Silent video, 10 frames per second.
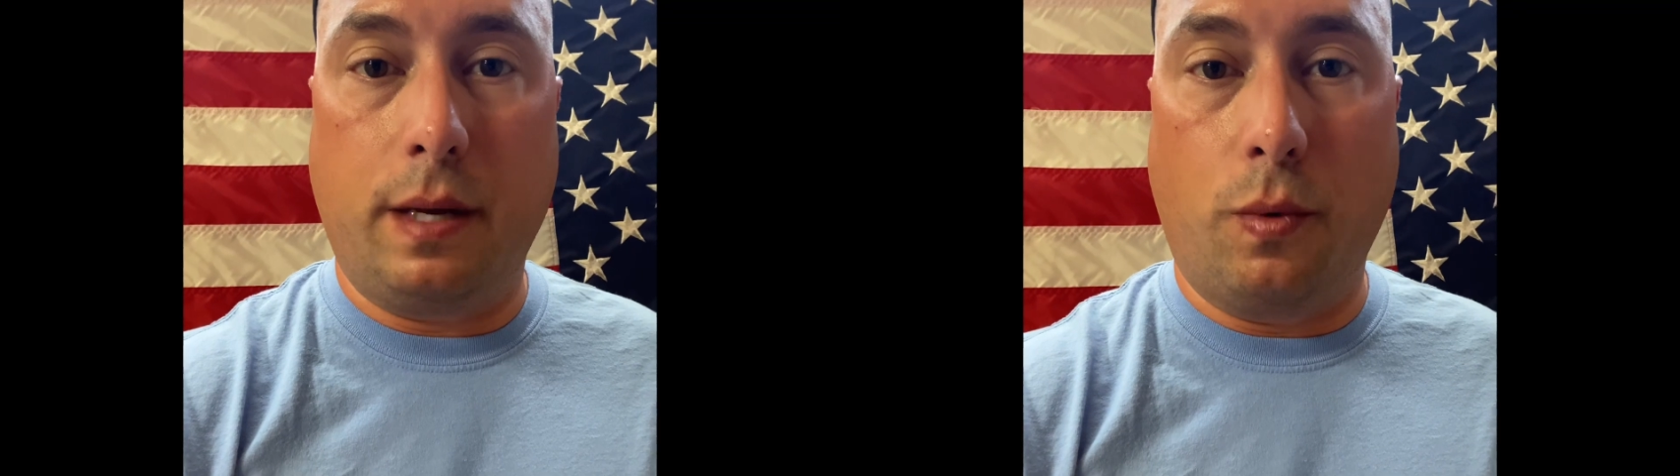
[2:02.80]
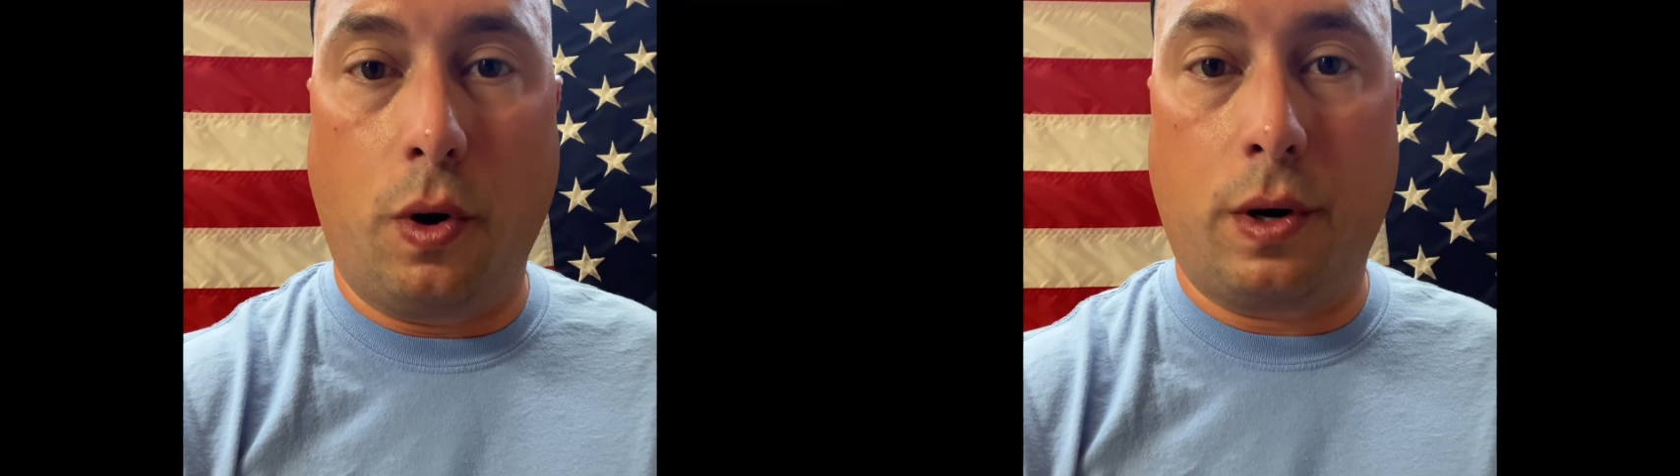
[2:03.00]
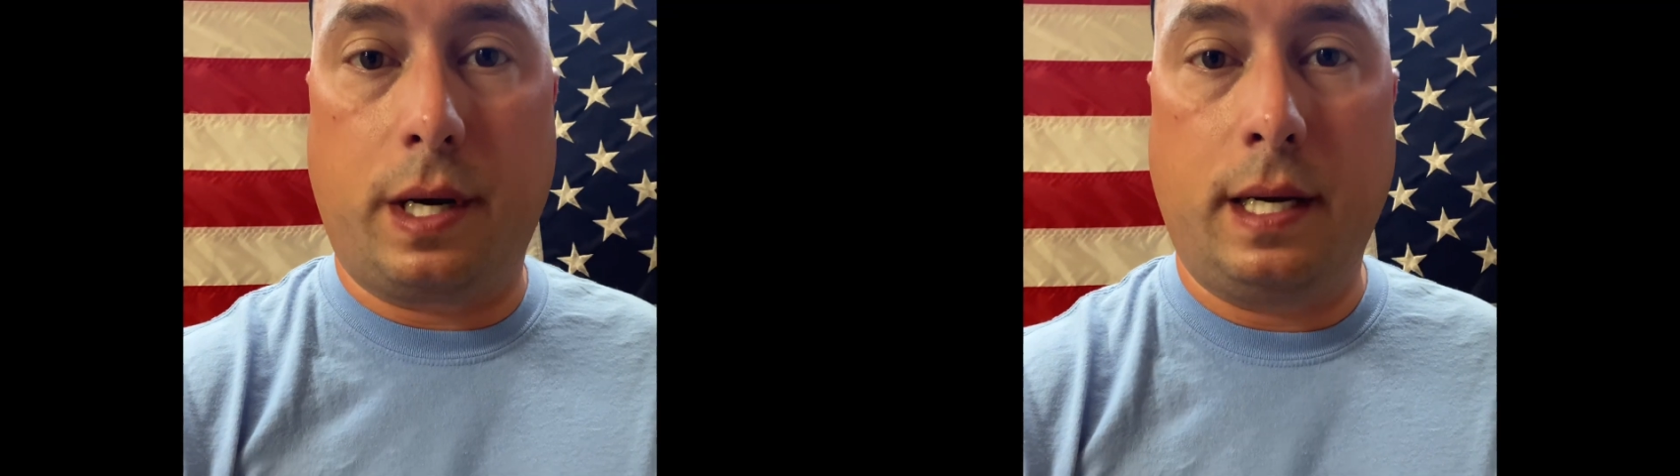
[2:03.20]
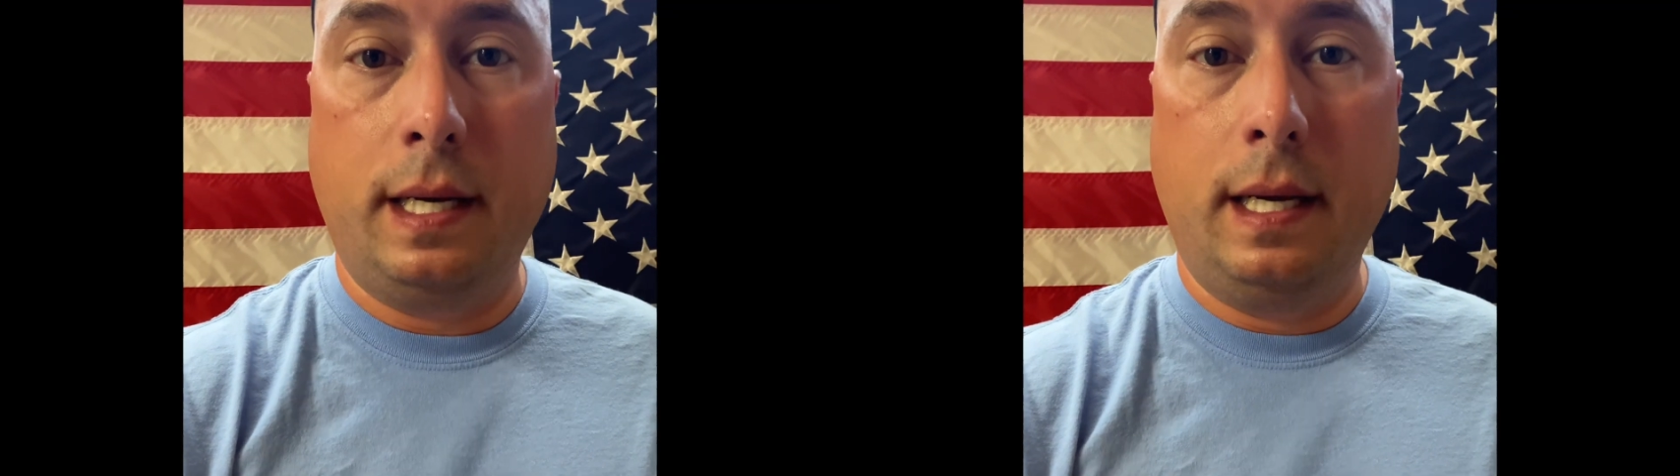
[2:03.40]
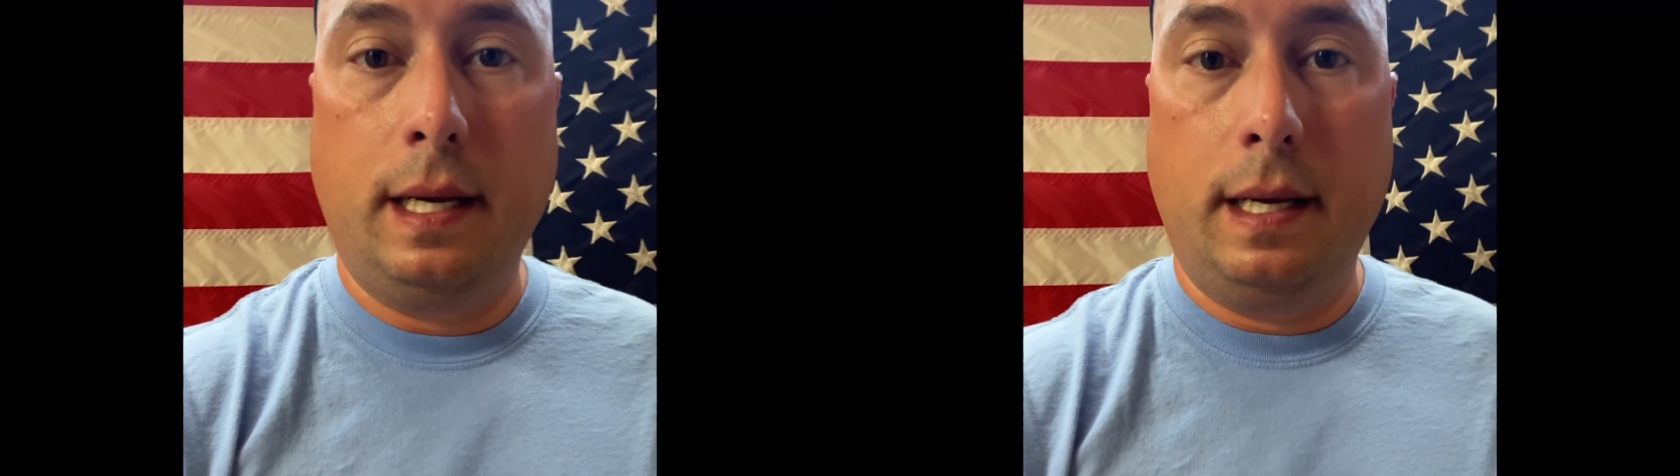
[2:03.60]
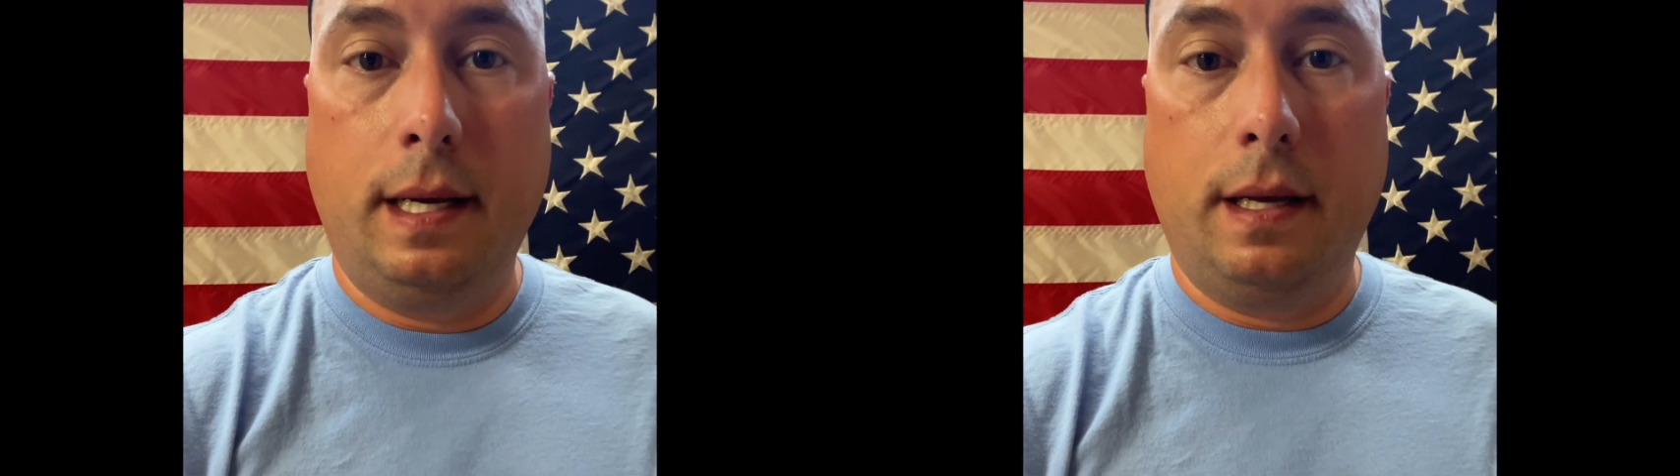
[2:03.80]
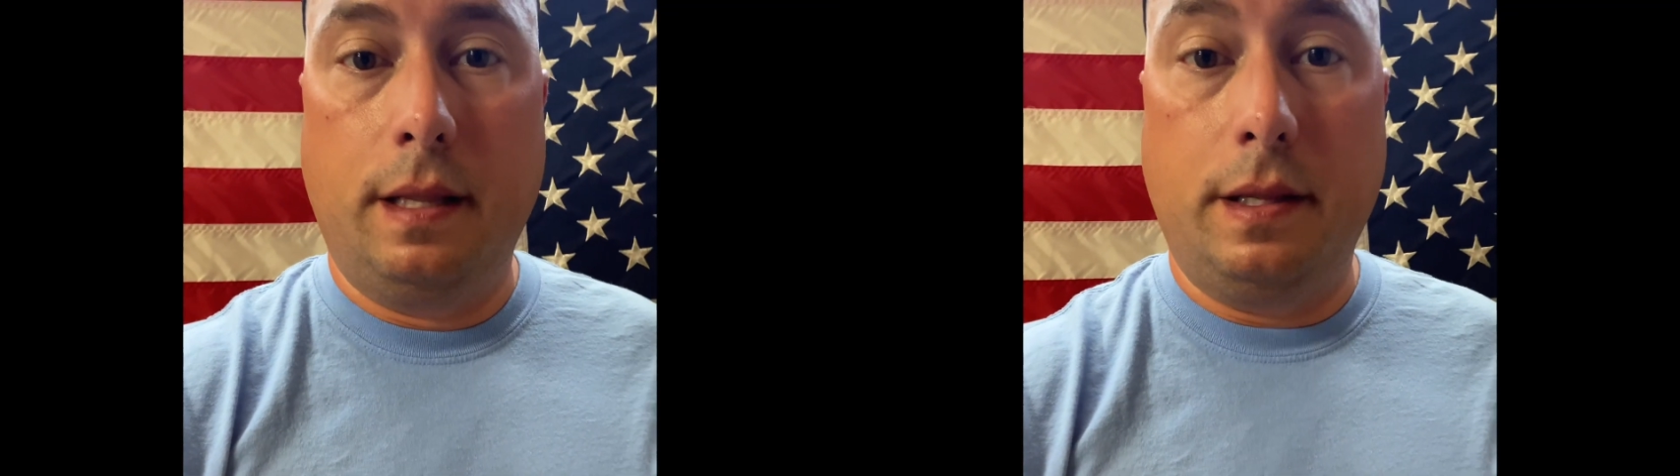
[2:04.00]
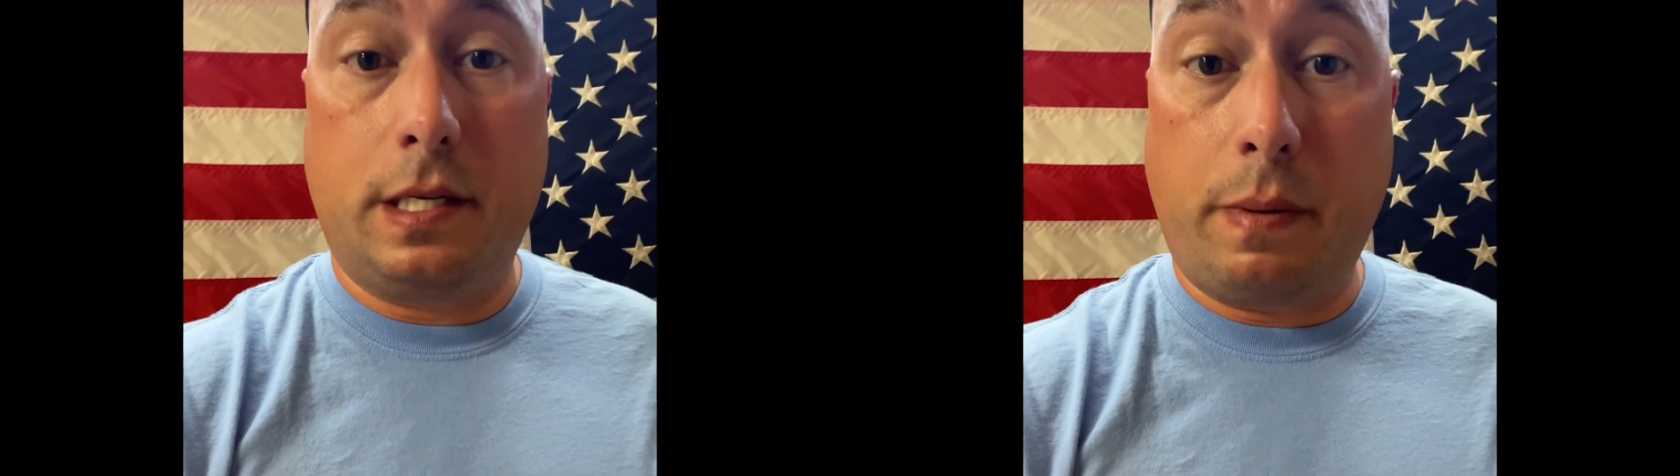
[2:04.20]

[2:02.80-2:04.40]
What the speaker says: it work, this